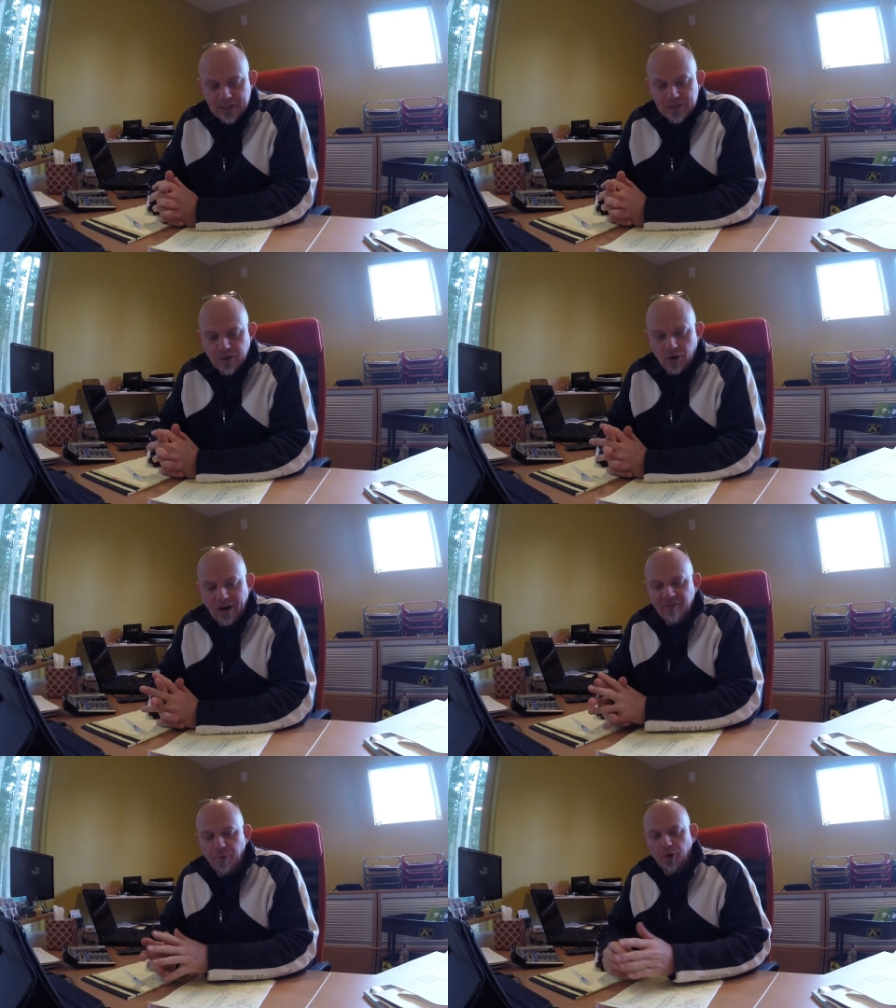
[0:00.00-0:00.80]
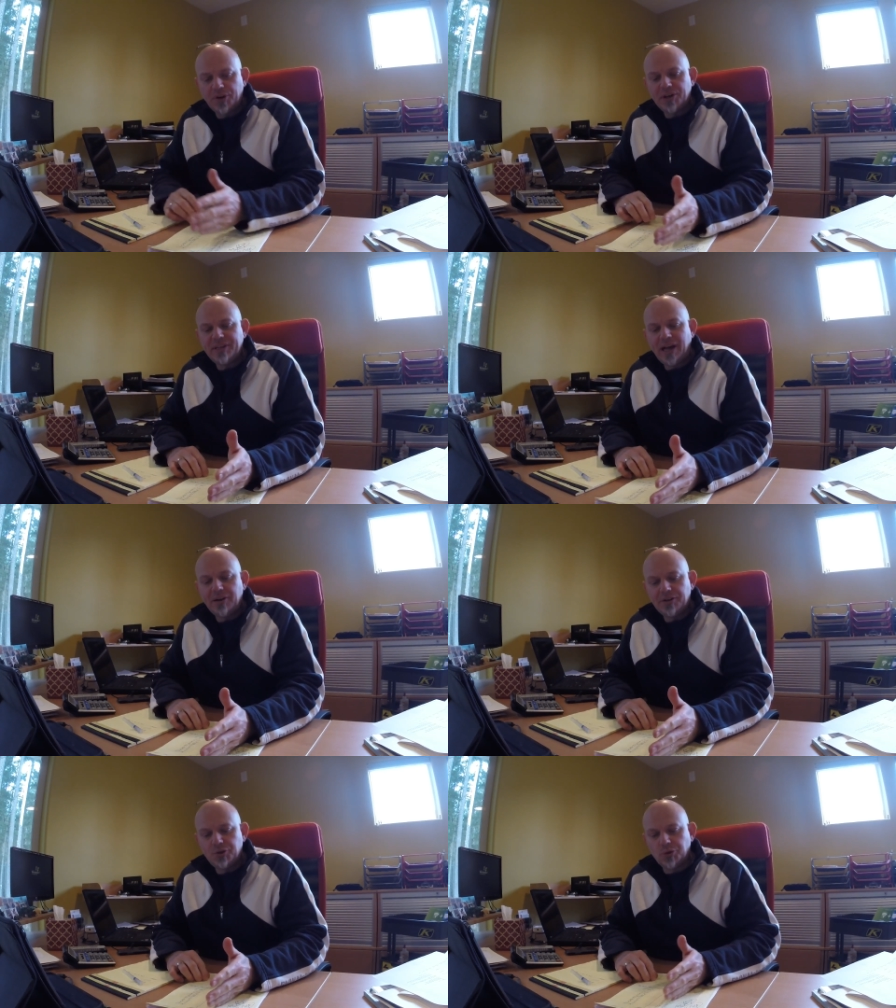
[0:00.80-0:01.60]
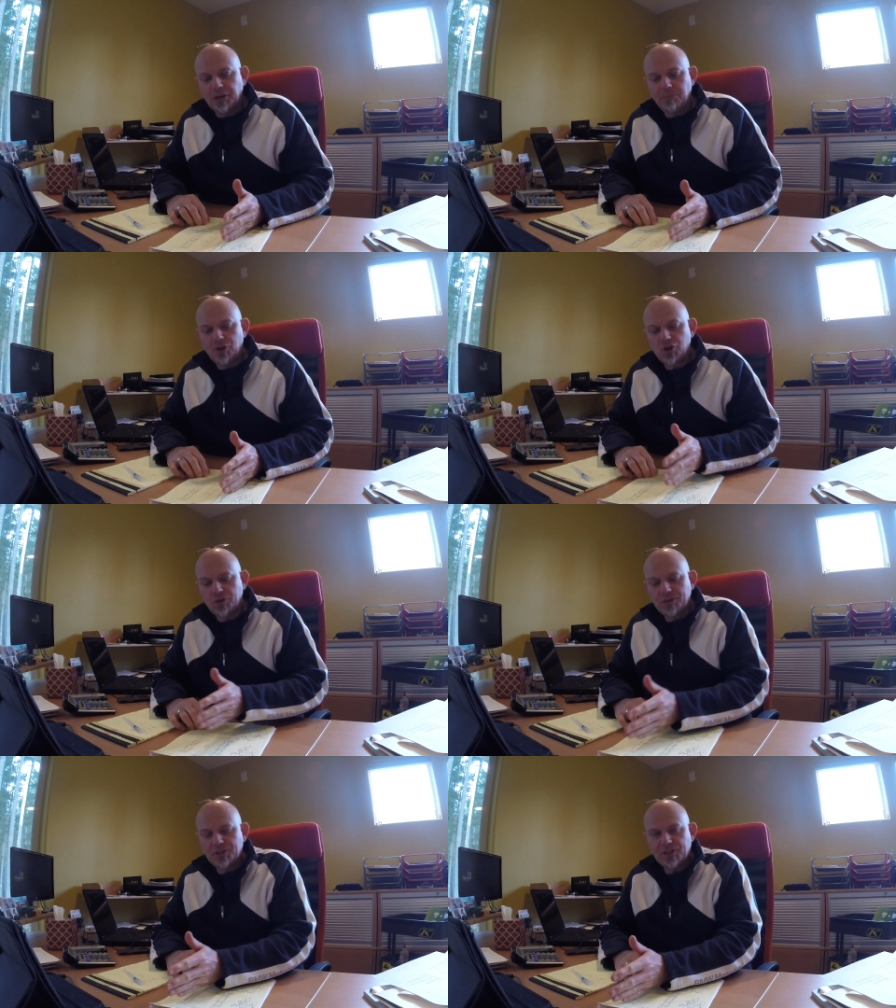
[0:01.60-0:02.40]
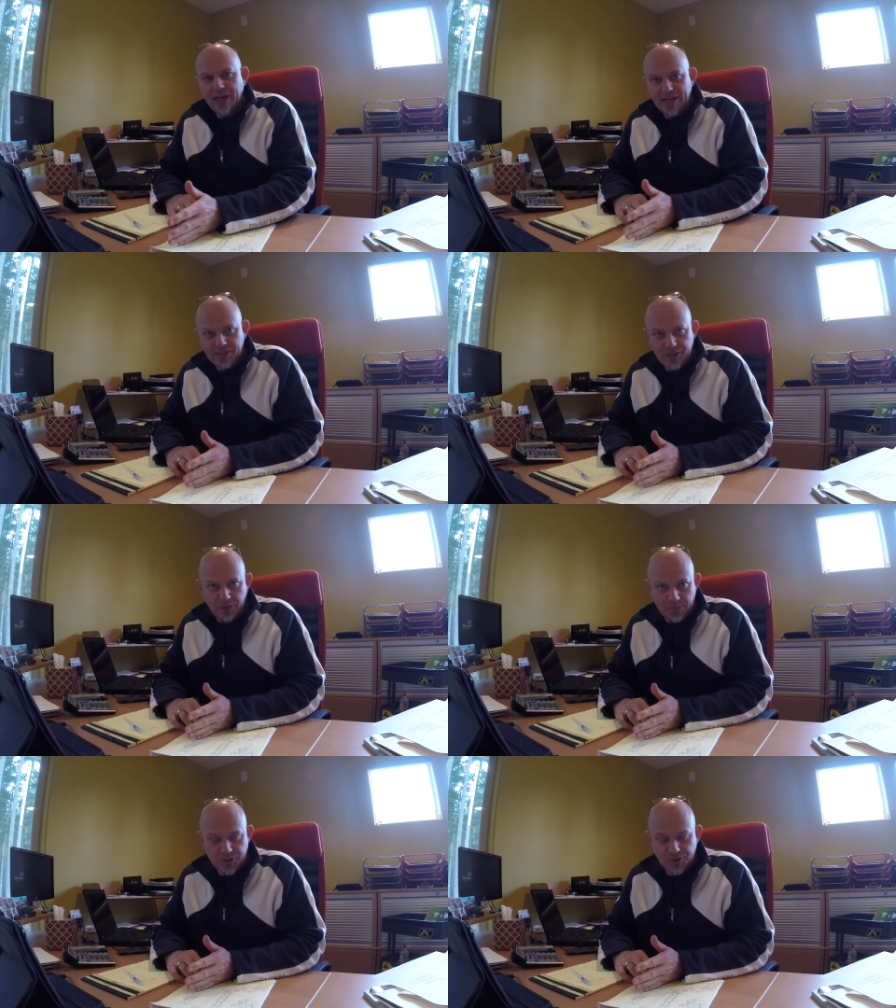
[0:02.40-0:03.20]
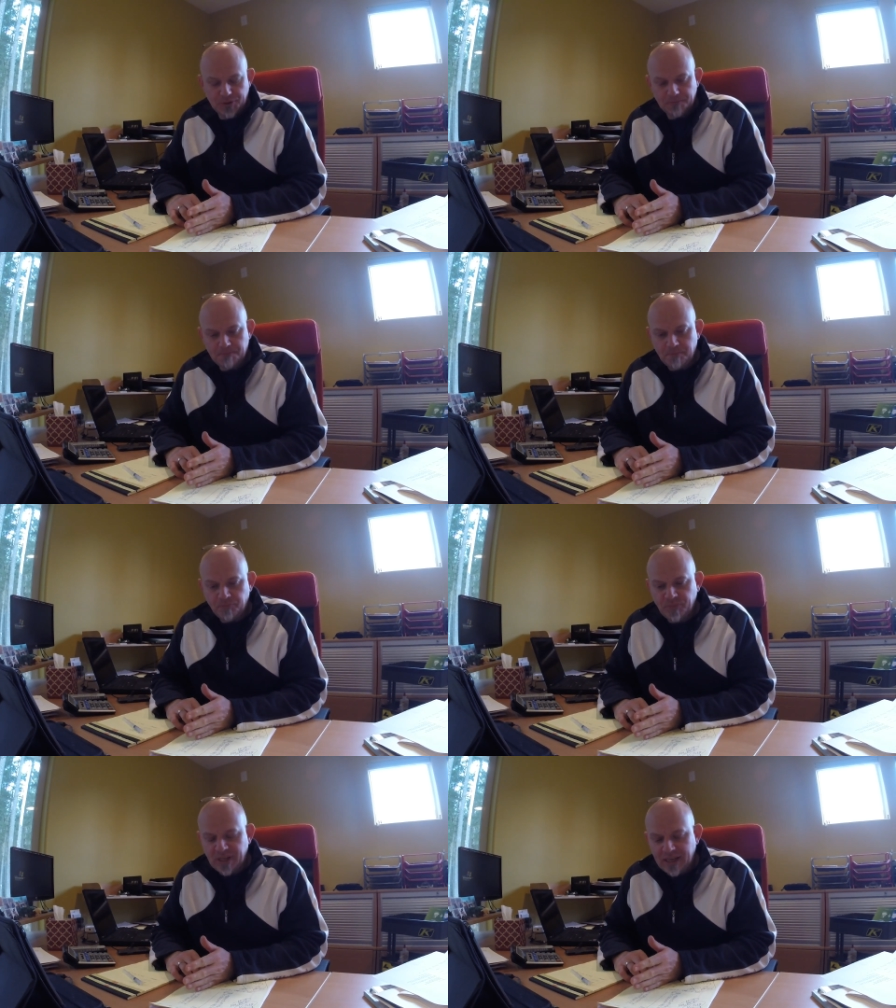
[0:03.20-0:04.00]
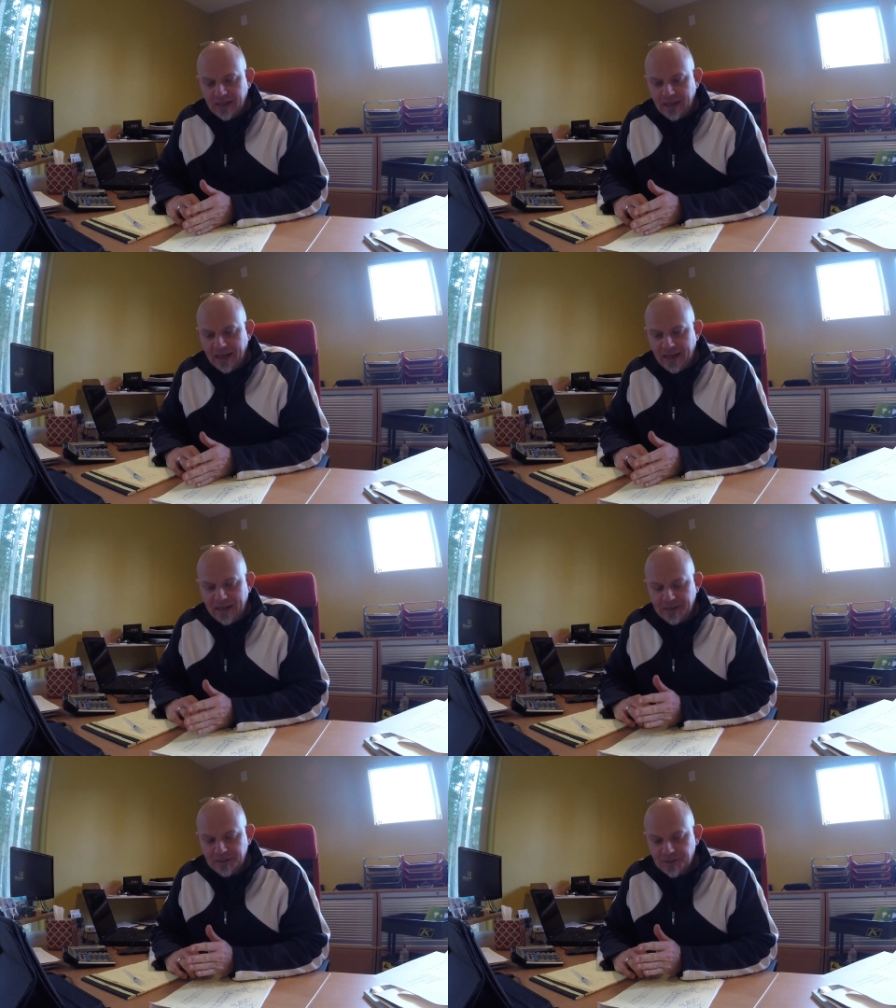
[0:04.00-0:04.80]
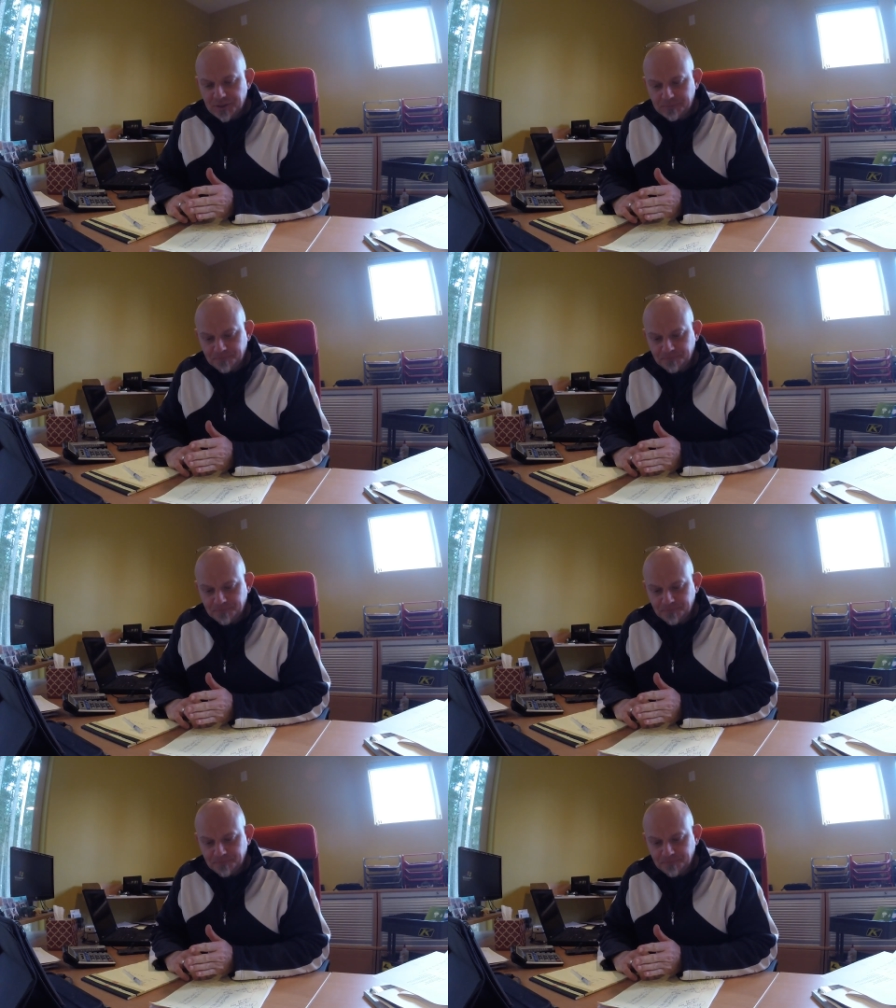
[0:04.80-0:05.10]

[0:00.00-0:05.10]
So I've broken it down into commissions and tips. And